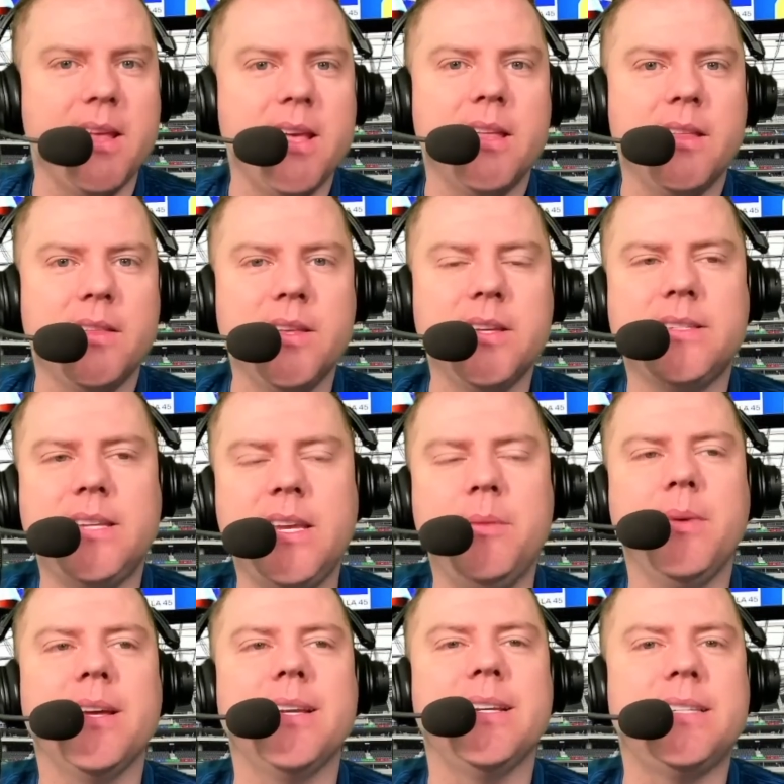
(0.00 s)
this team
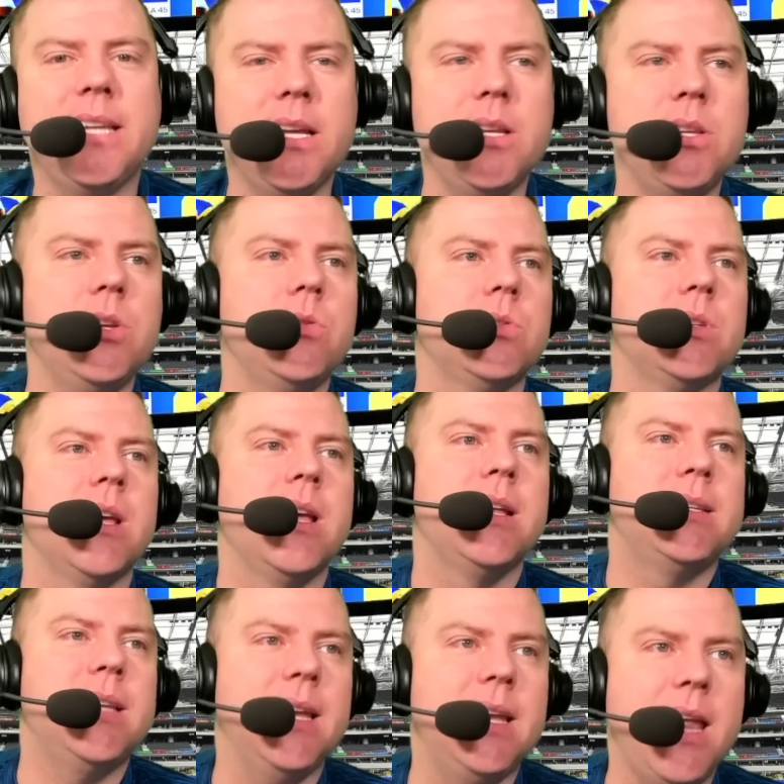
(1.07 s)
continues
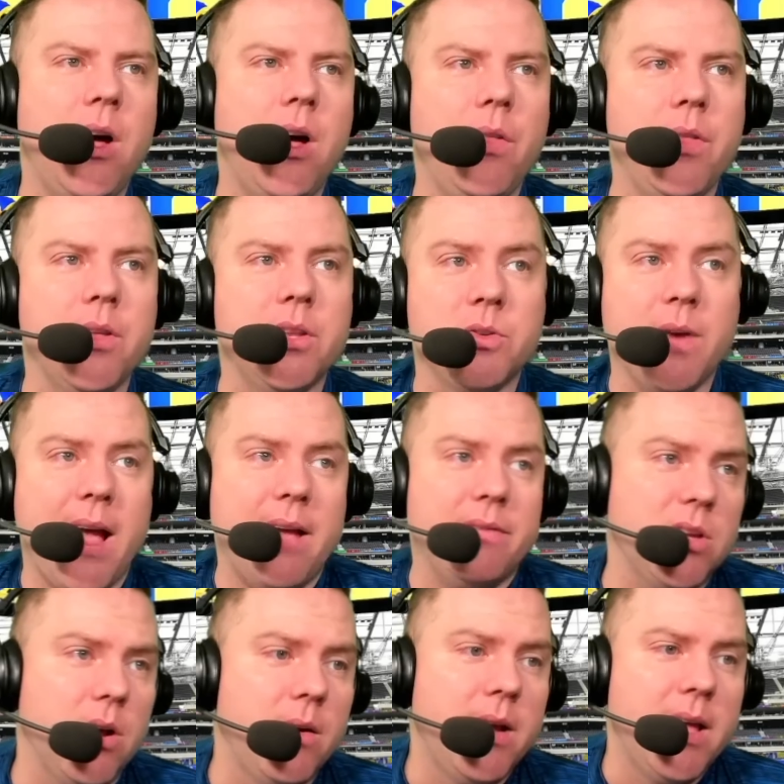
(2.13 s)
to nail the draft.
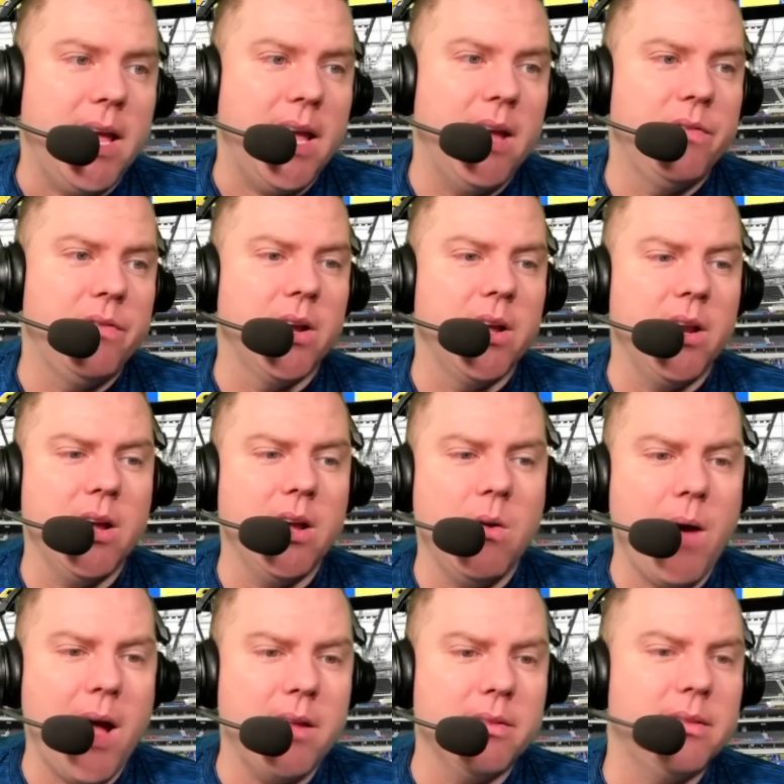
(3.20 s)
So if you're going to go
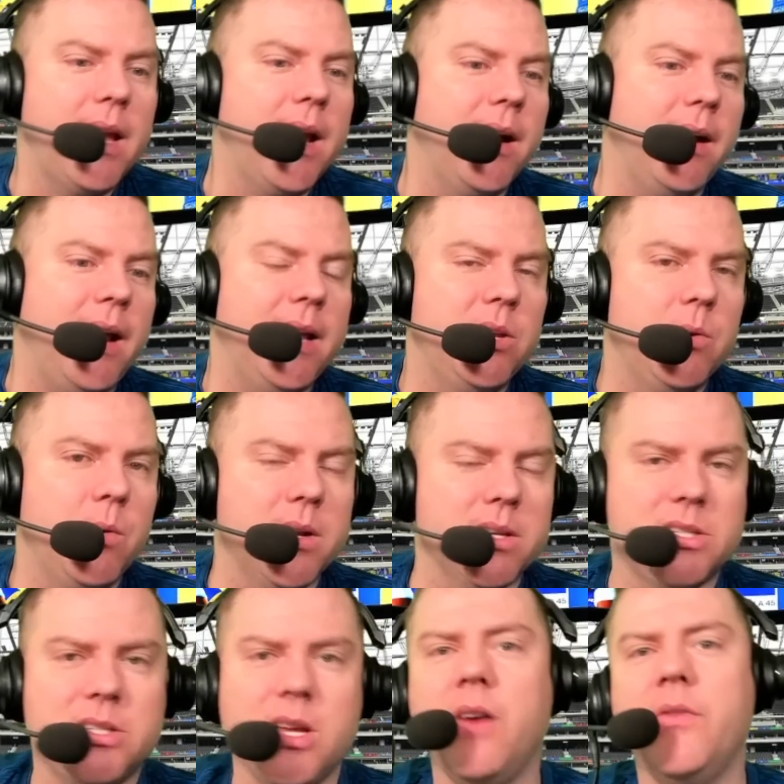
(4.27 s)
out there and you want to
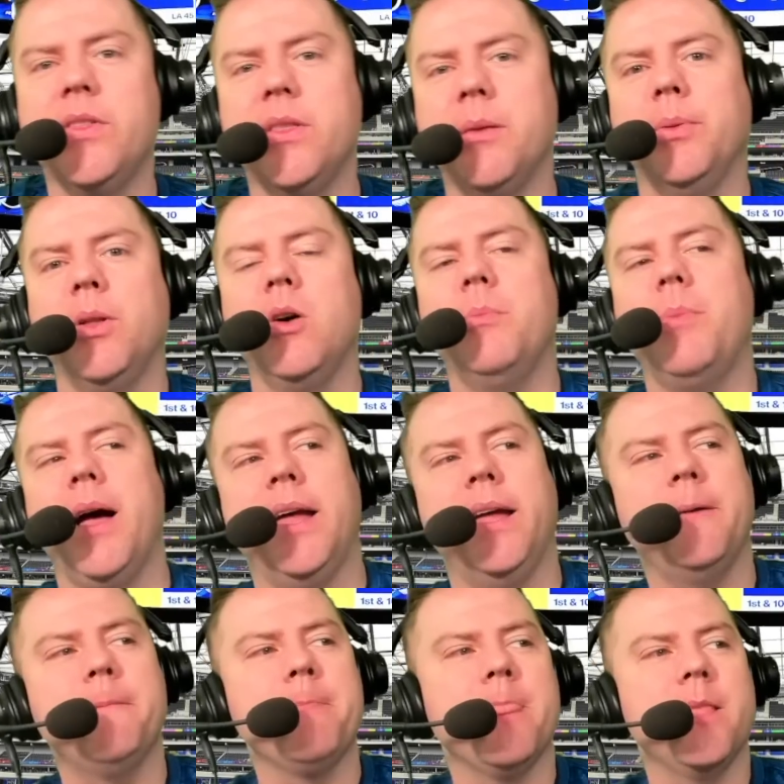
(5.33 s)
soften the blow by
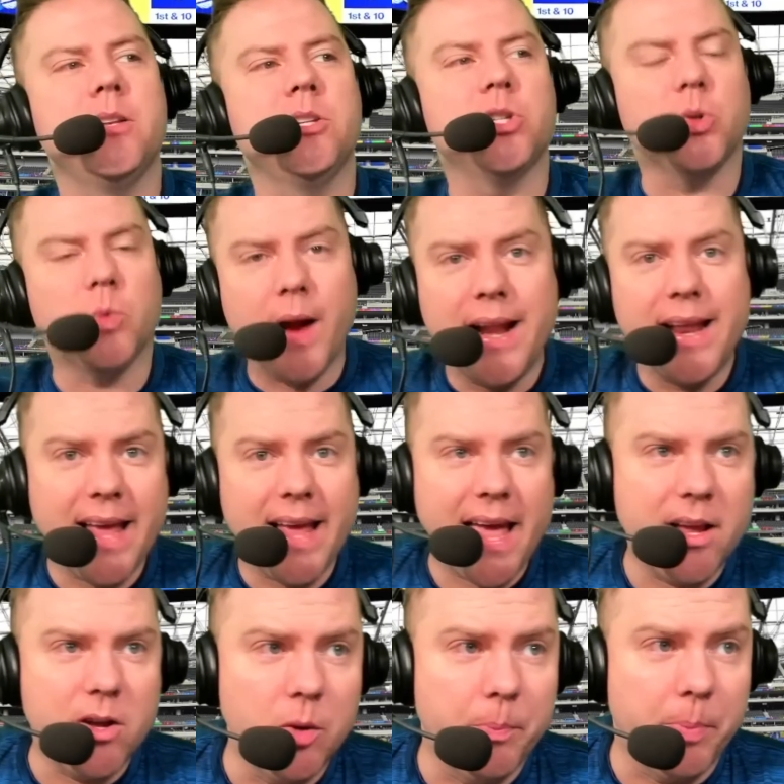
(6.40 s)
trading a
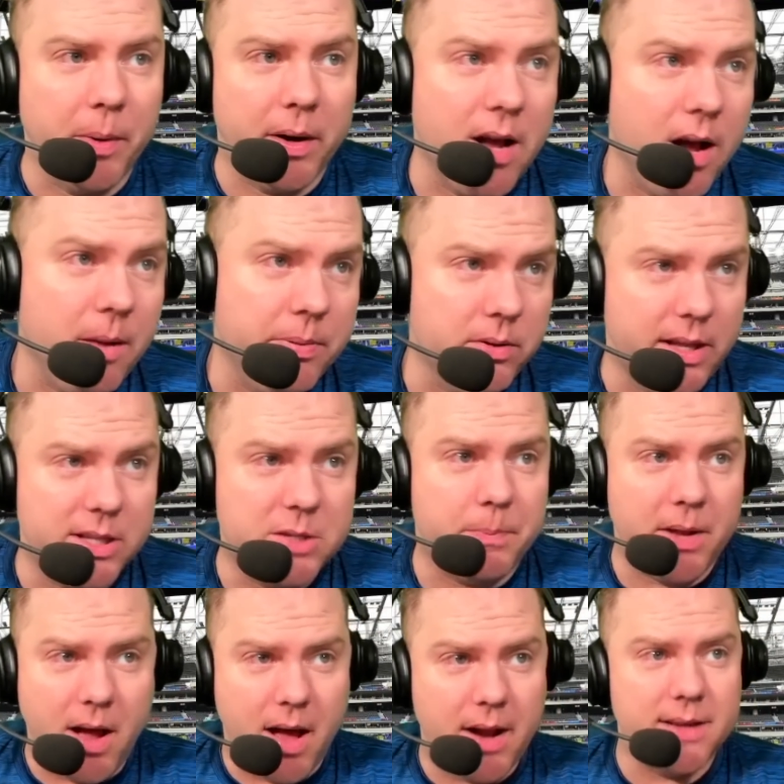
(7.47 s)
Cooper Kupp, who, let's be
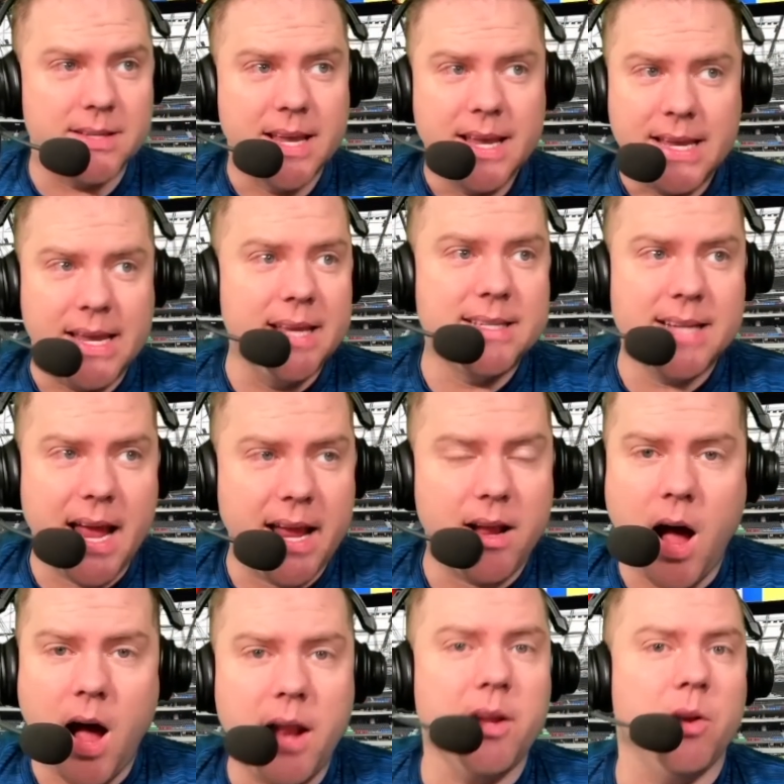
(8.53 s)
honest, he's an
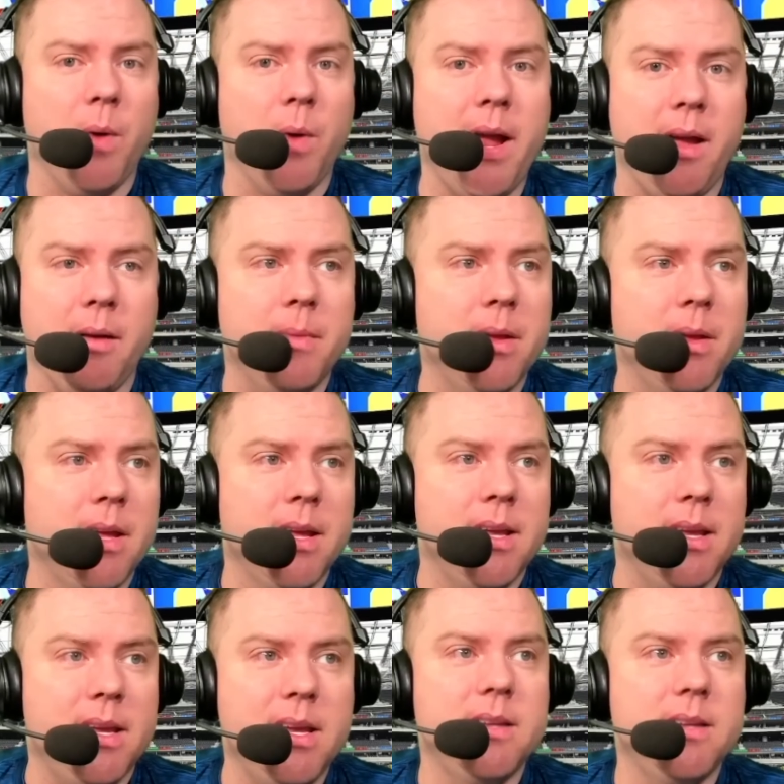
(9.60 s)
iconic Ram.
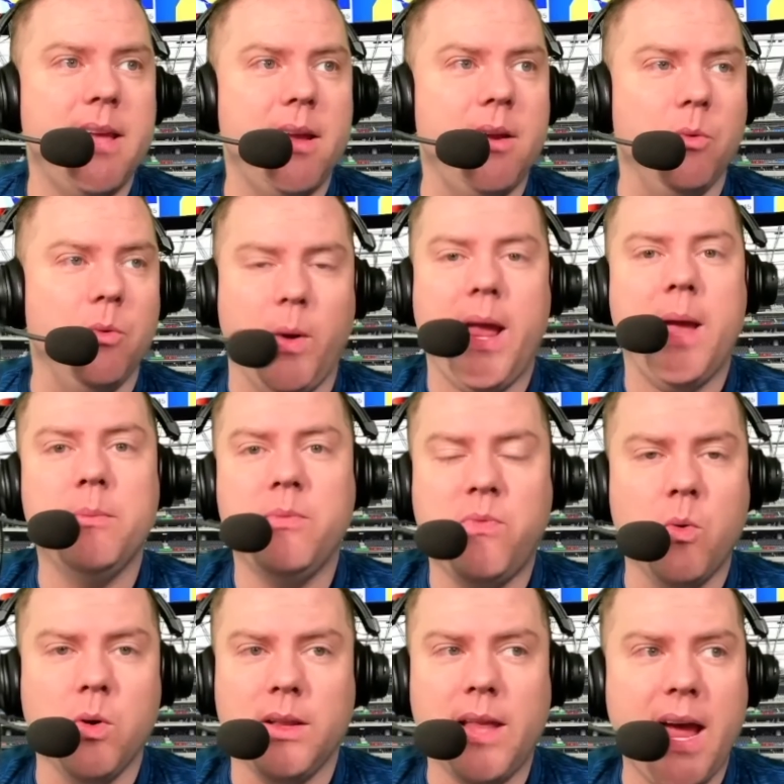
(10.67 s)
He's a Ram
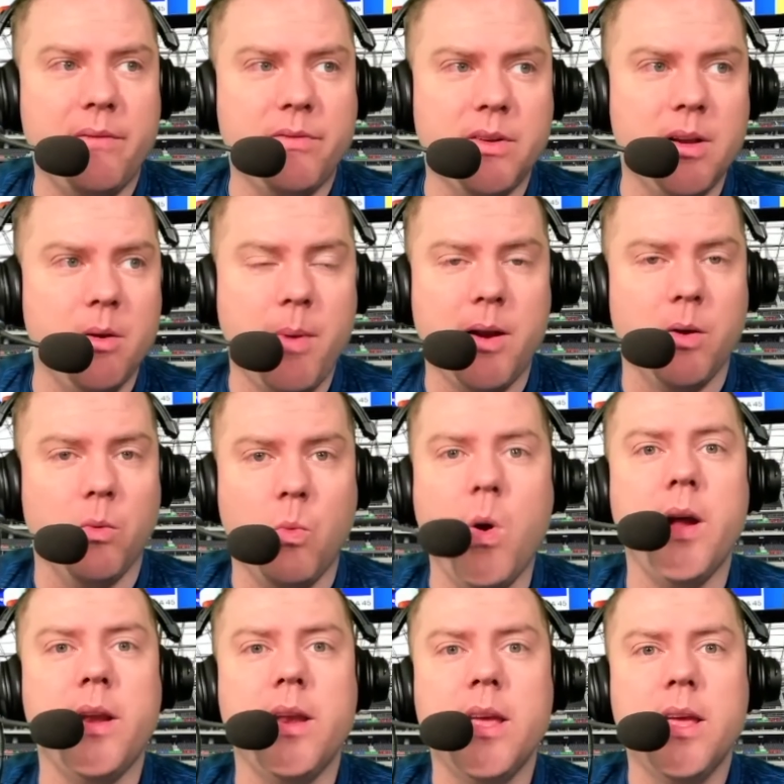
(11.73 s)
for life, no matter
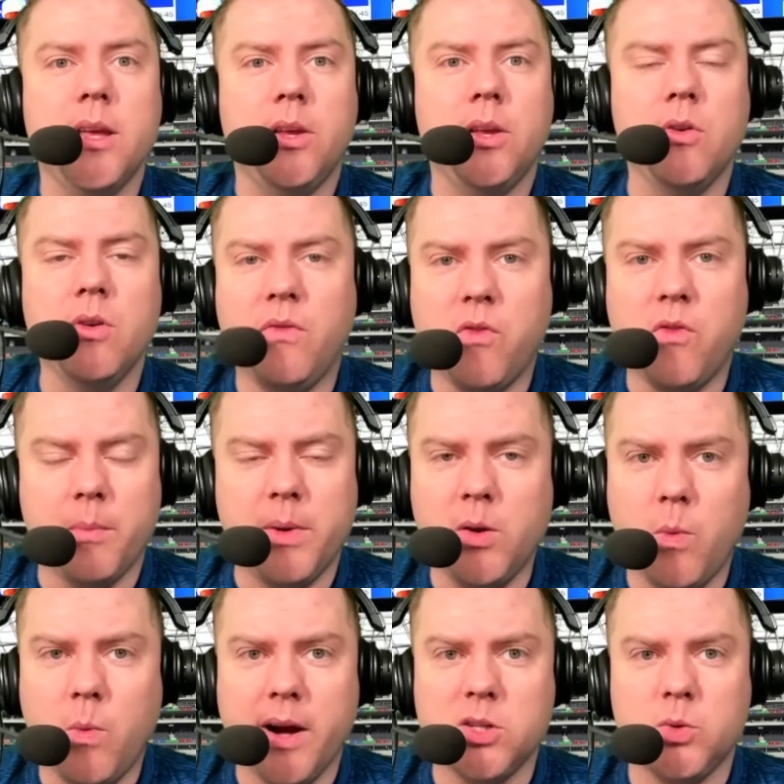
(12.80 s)
what uniform he
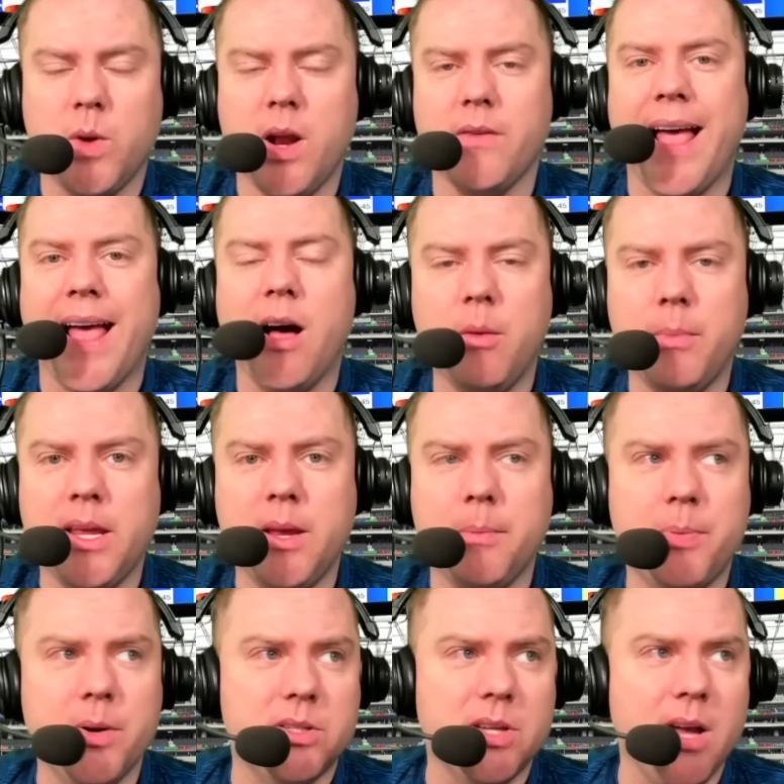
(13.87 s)
wears, whatever helmet he
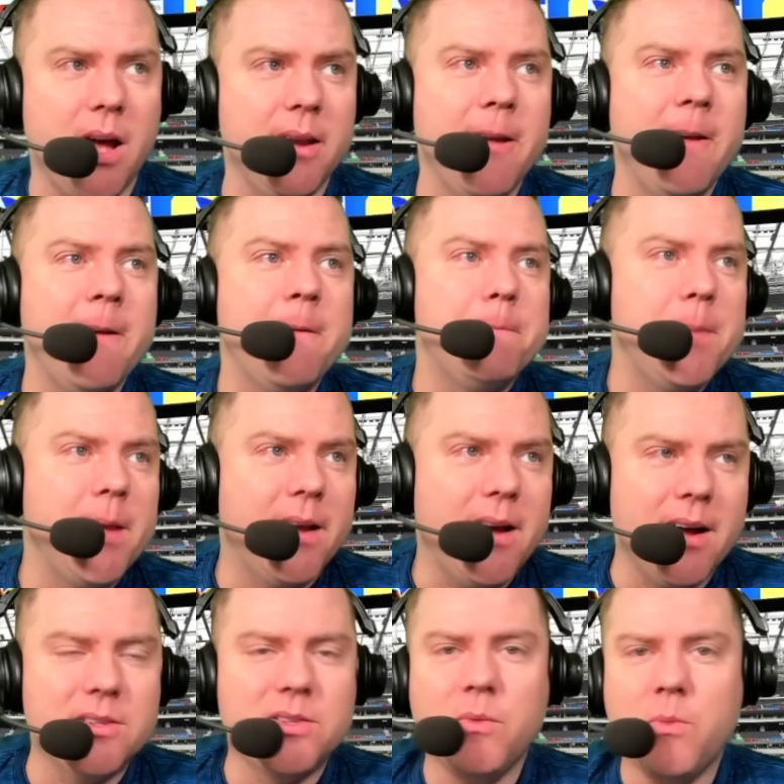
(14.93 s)
puts on, because of what